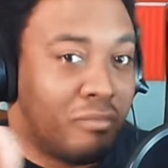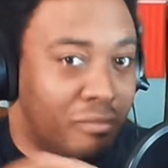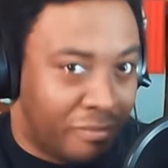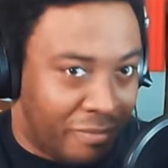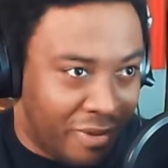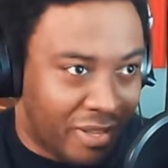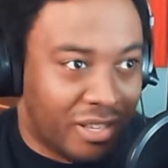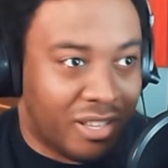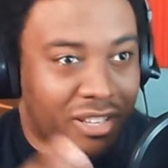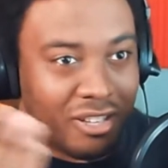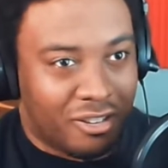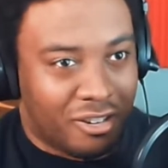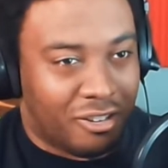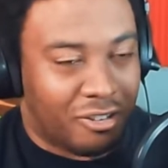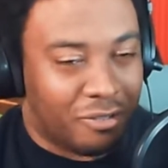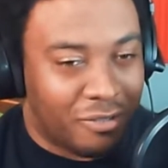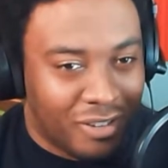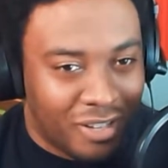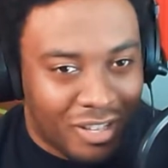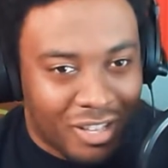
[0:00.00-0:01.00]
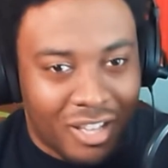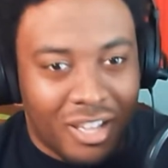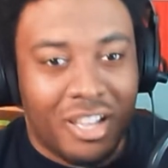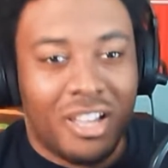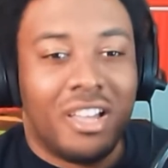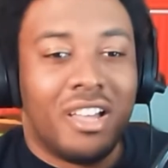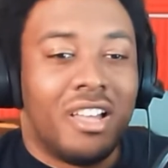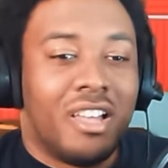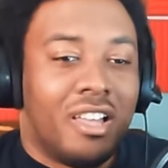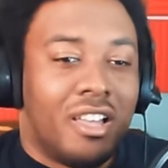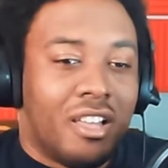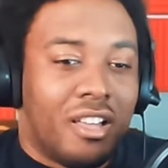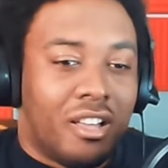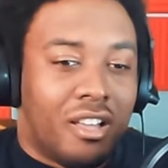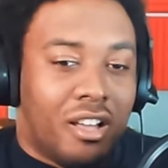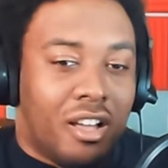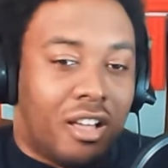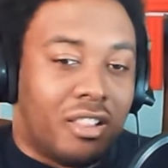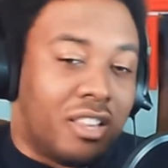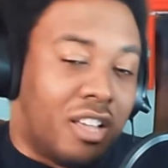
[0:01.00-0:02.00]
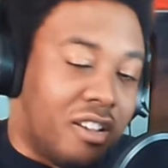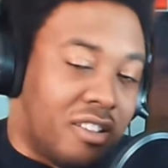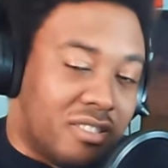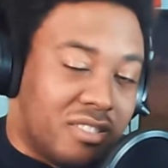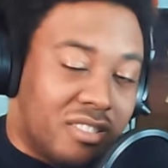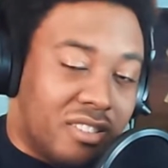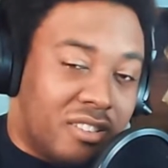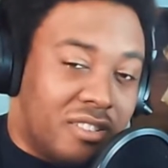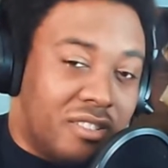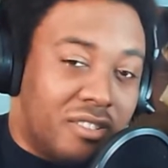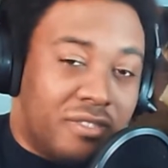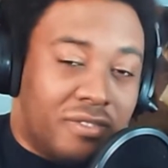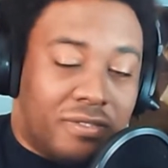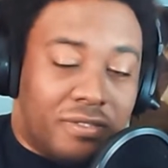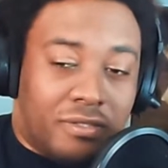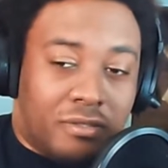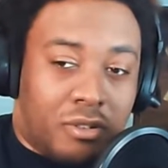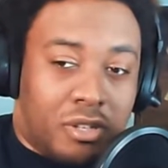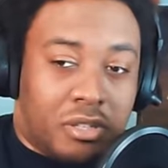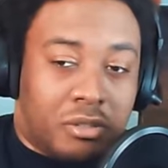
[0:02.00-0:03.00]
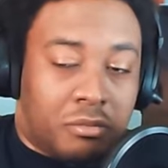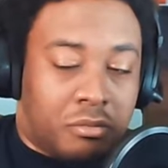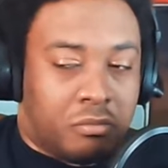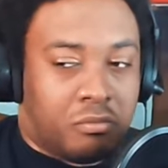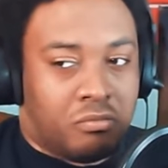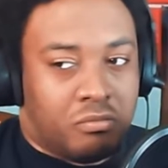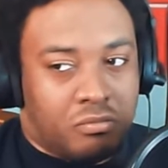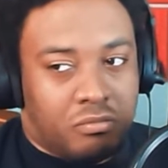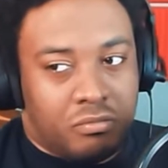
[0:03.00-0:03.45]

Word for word: But you know, lots of well, mm,